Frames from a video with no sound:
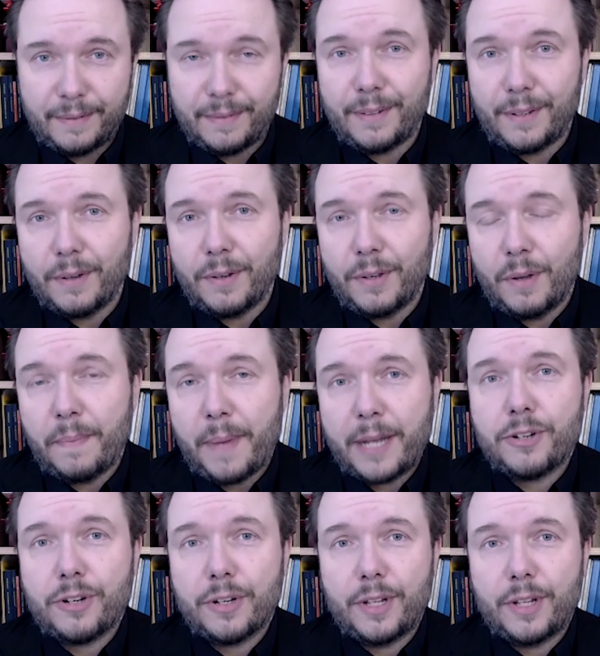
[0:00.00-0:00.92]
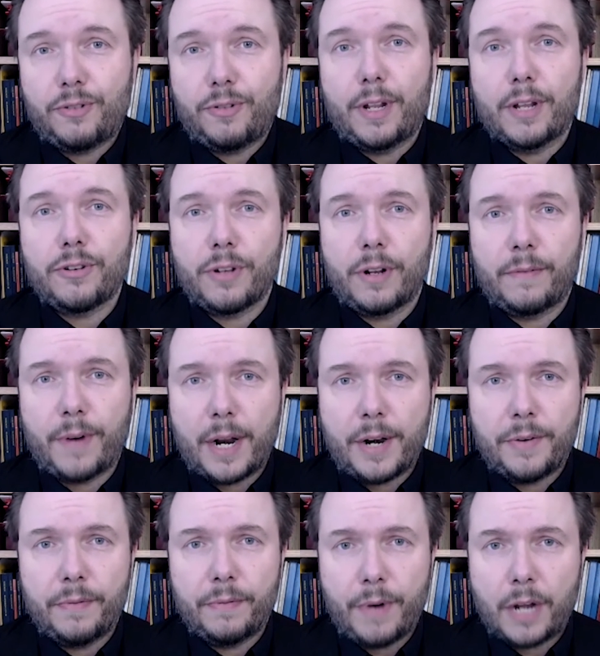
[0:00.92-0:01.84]
you, you mentioned the tradition of
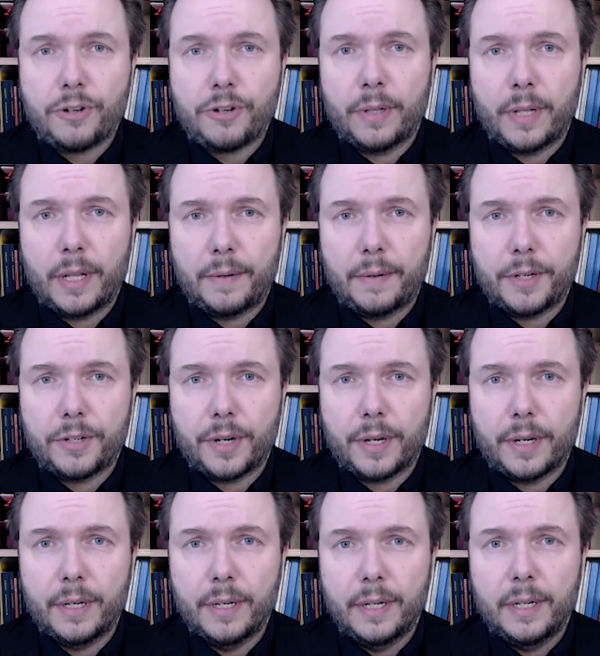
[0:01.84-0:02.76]
Russian literature.